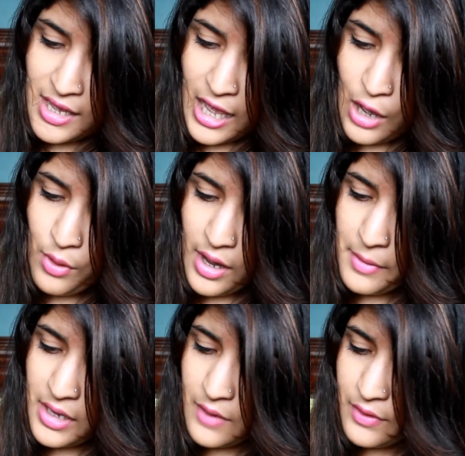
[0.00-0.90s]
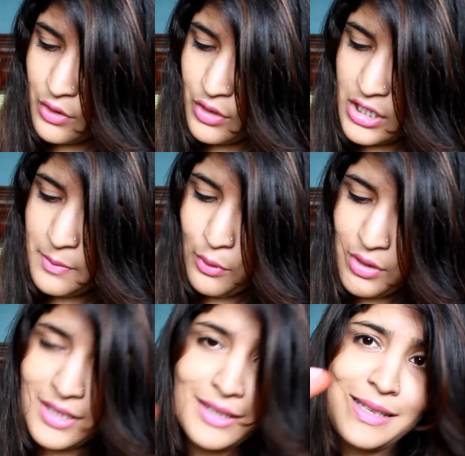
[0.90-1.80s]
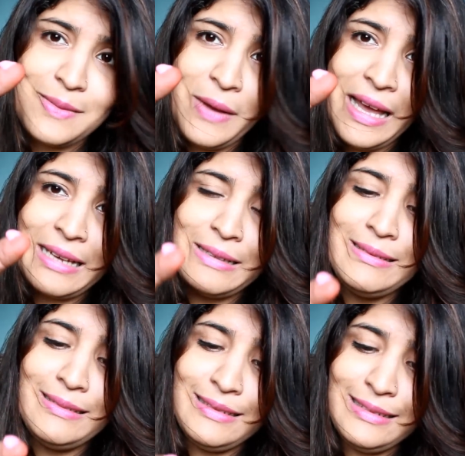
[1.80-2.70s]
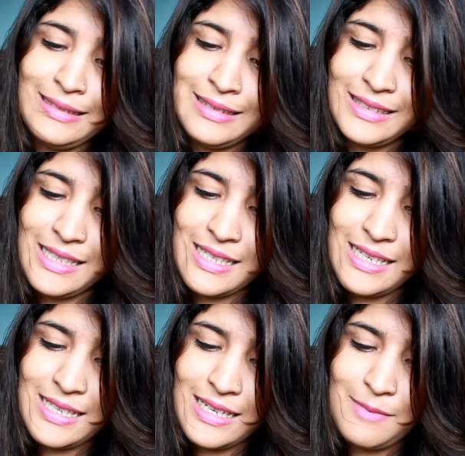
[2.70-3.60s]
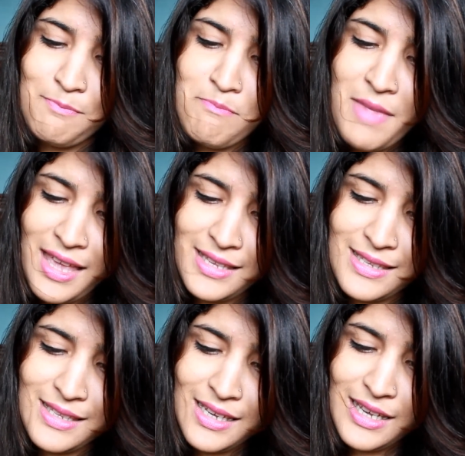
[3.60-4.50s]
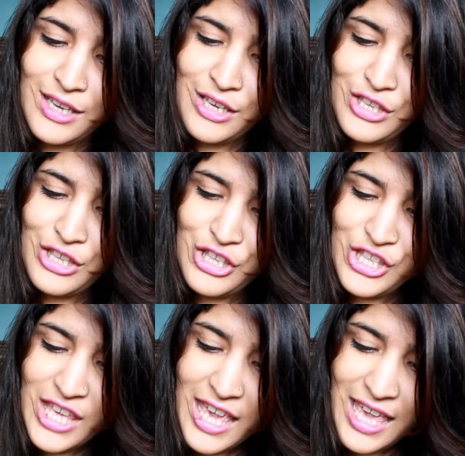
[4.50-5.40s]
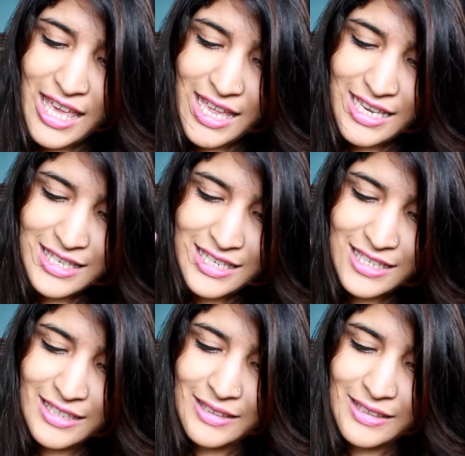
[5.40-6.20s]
how am I even gonna deposit this back? Oh, this is a mess. Shit.